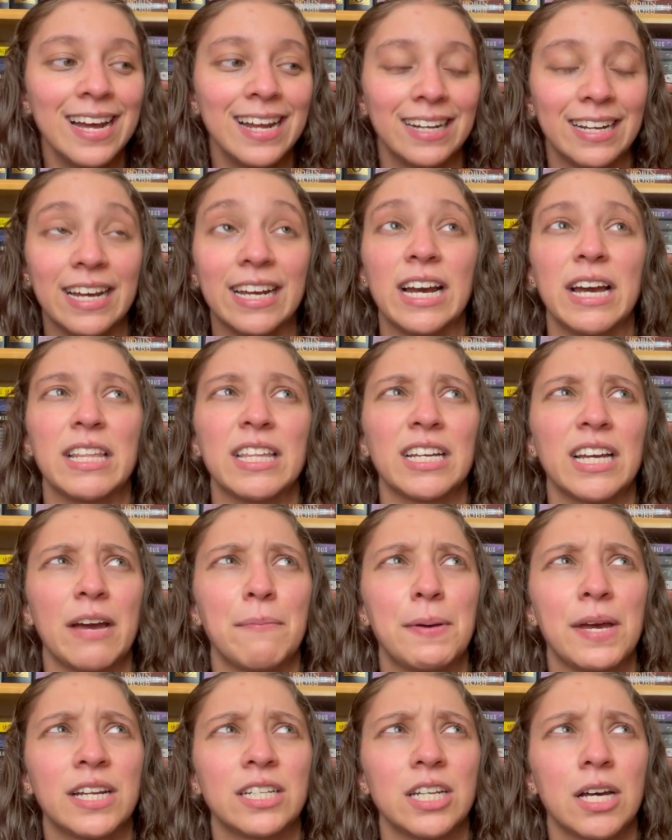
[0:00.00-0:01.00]
Like, I think I
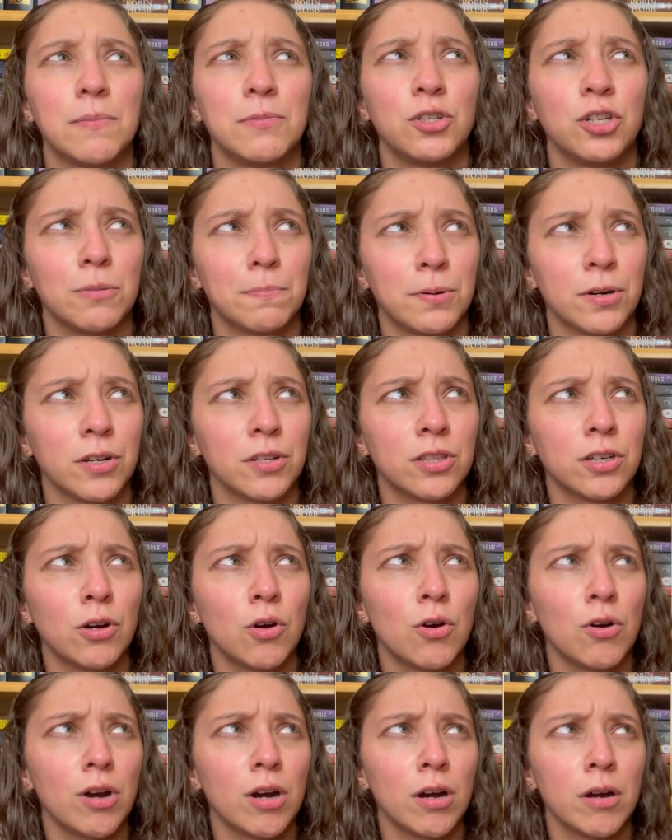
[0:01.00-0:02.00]
picked up Juniper and
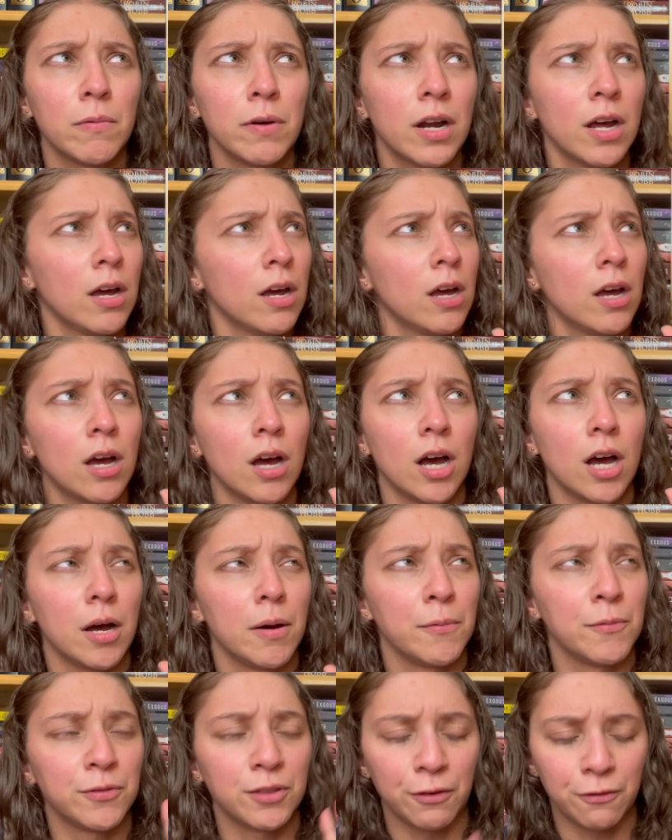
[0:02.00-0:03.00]
Thorn,
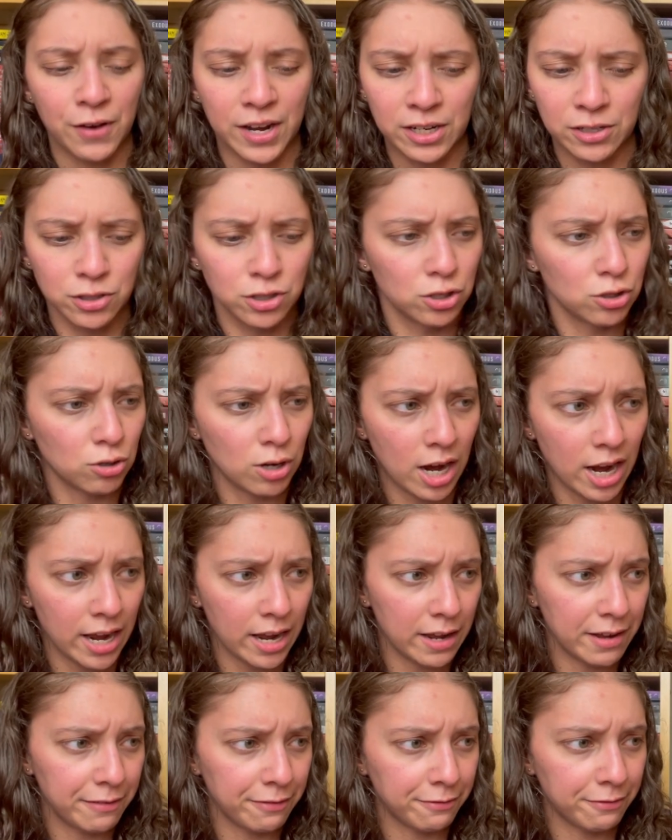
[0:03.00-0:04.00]
um, The Final
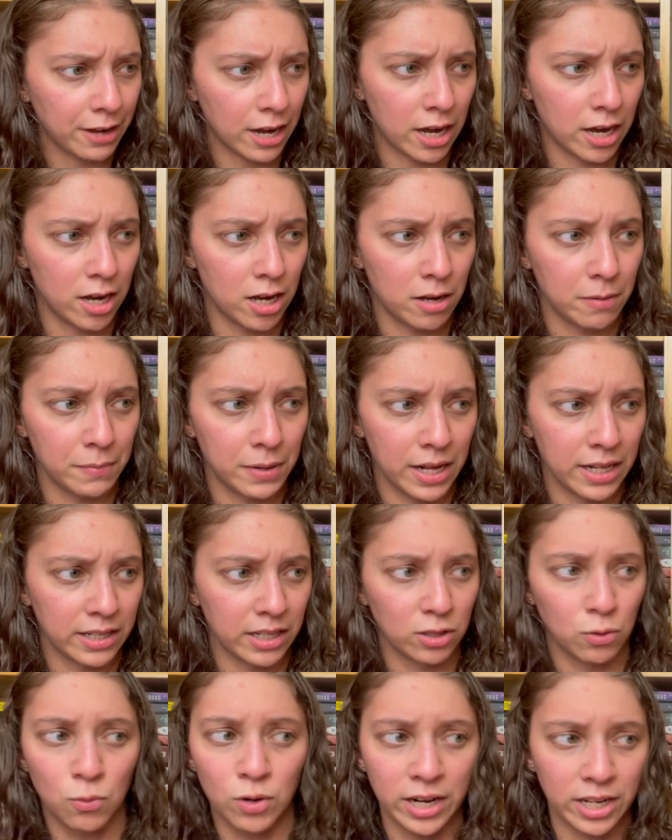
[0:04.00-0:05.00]
Strife, um, and
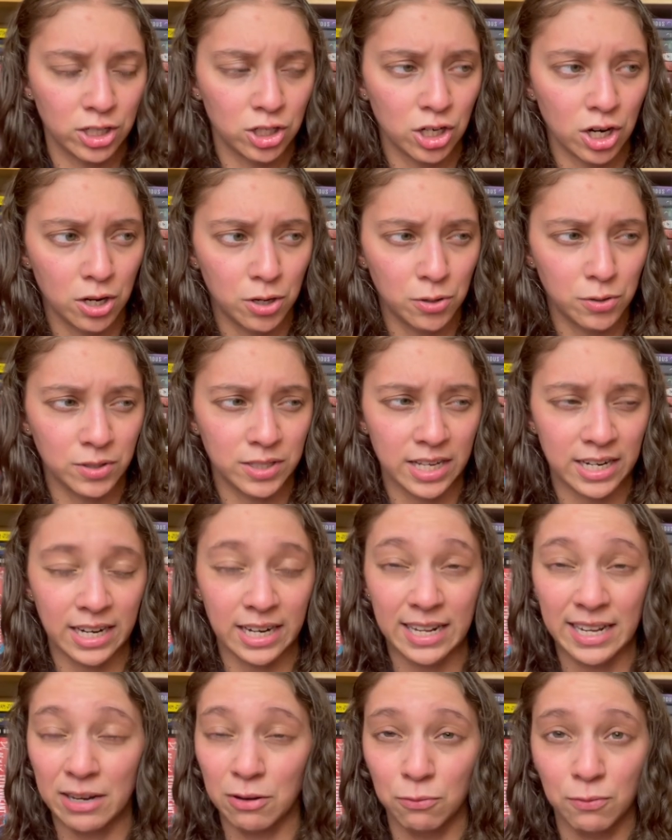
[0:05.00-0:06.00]
then the one I chose, and I
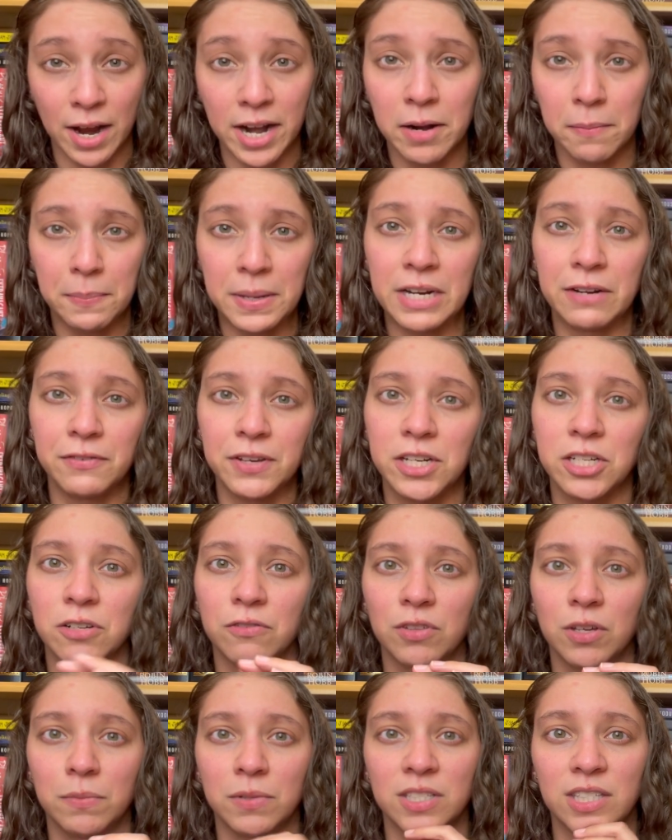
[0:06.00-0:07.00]
like read a bit of each of
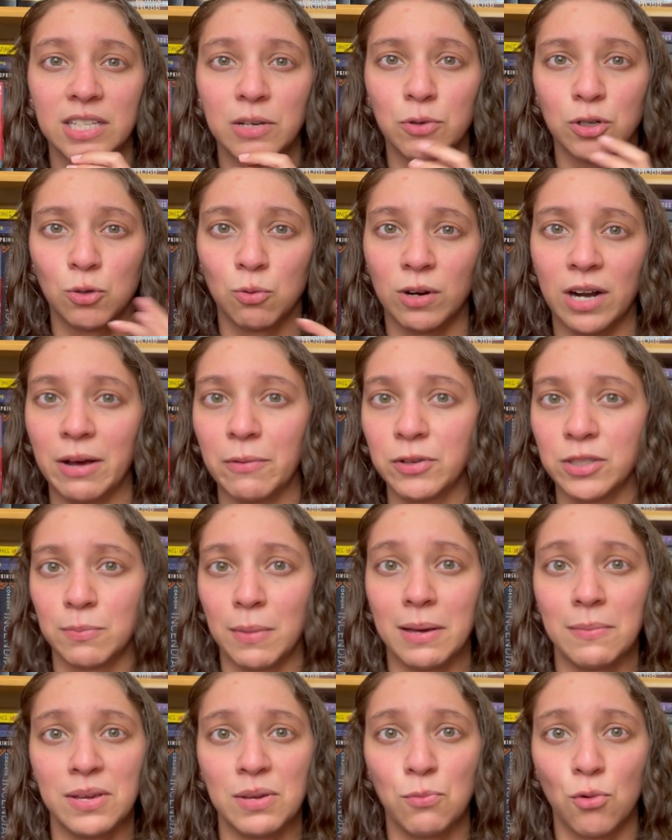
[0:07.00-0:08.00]
them to see which one I was
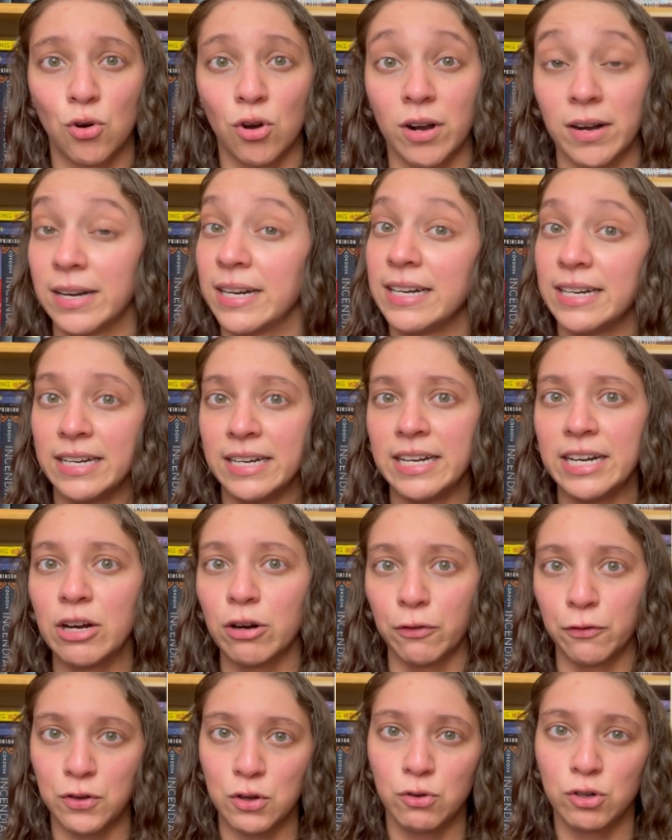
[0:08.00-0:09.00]
maybe more
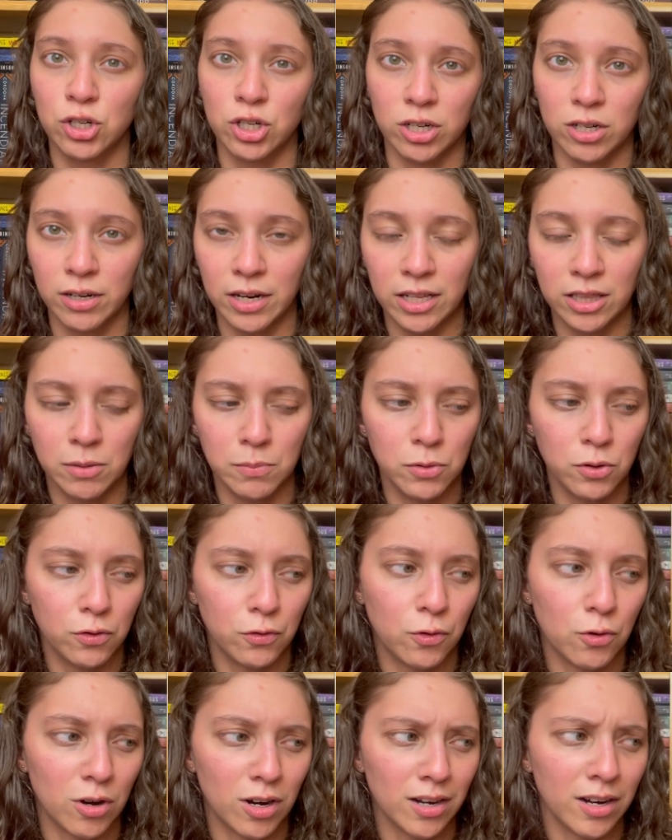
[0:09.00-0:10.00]
near future in the mood
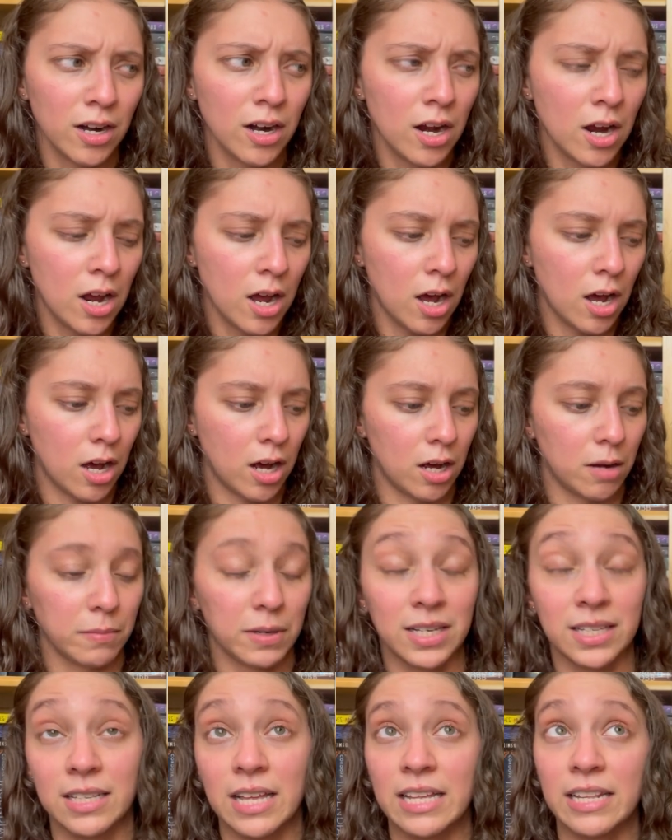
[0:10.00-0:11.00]
for. Um,
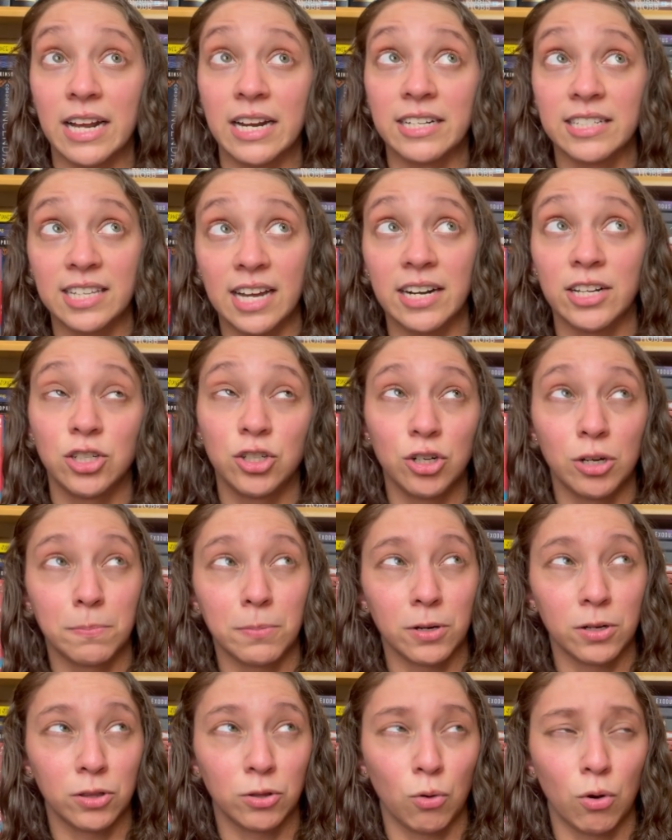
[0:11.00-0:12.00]
cause, and I decided Juniper
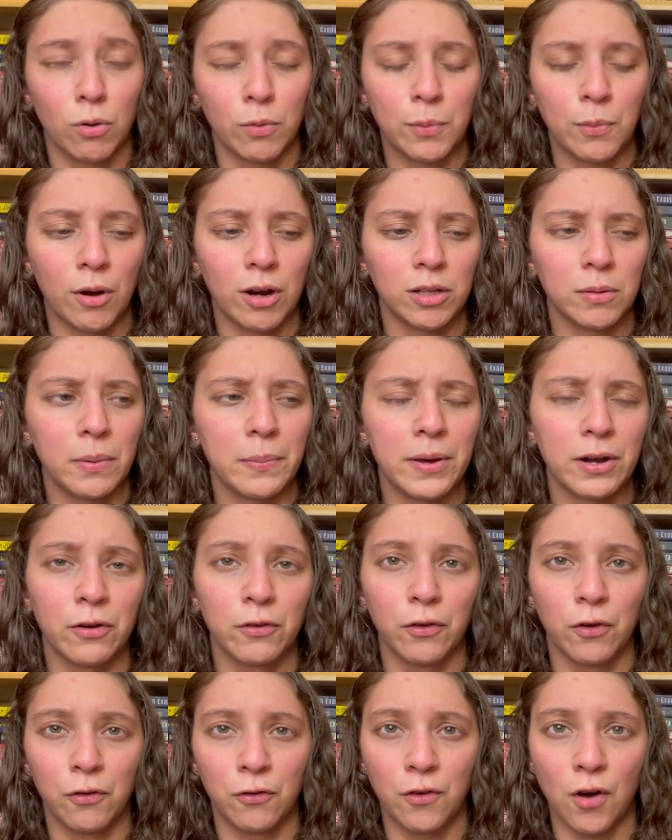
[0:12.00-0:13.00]
and Thorn would probably be better
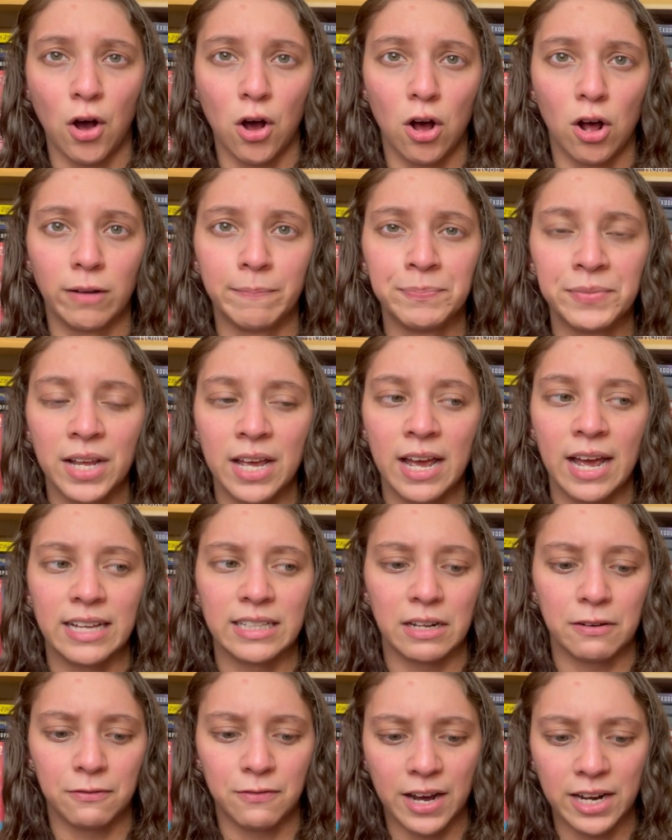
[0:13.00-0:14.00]
for fall, and
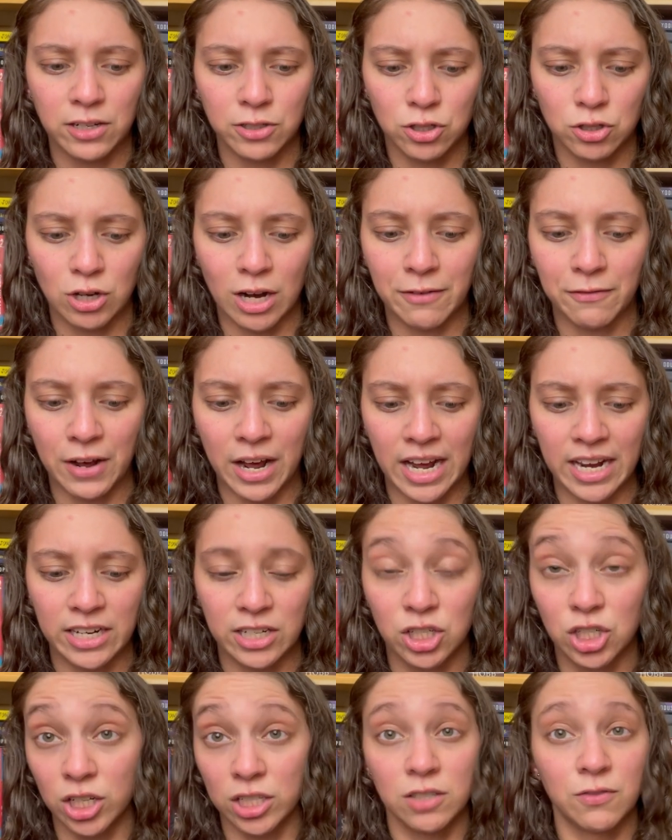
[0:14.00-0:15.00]
that Final Strife, I
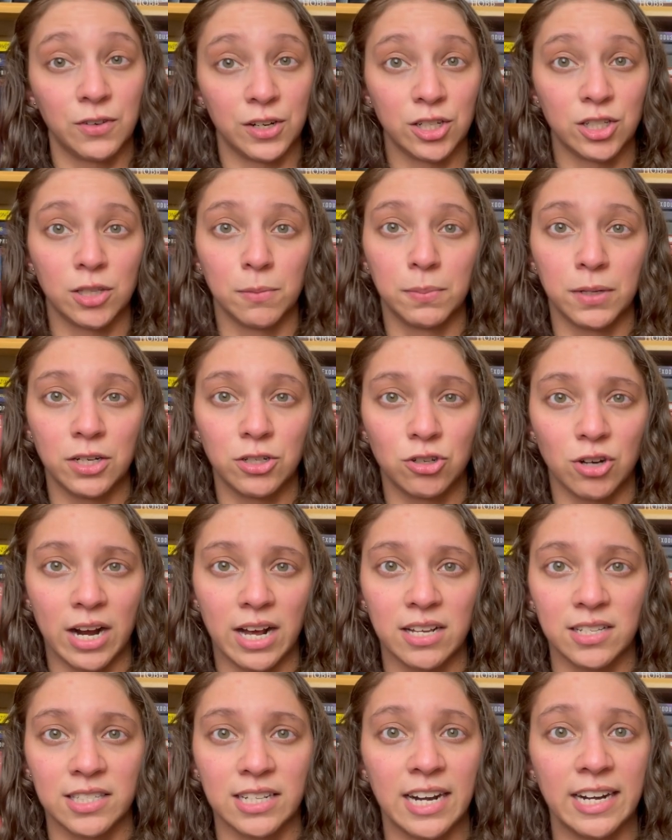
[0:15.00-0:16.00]
just finished the Blood
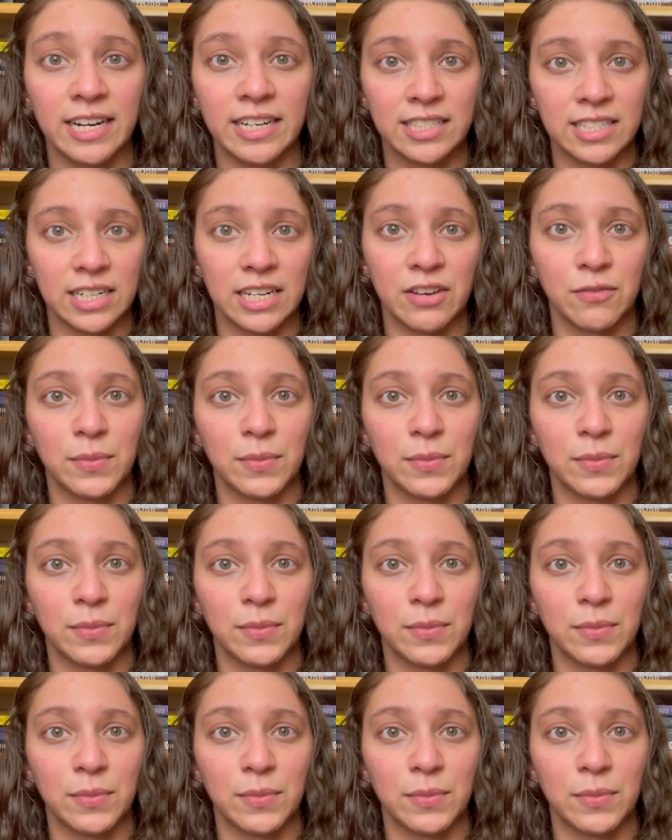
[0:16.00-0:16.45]
Trials, and I need to give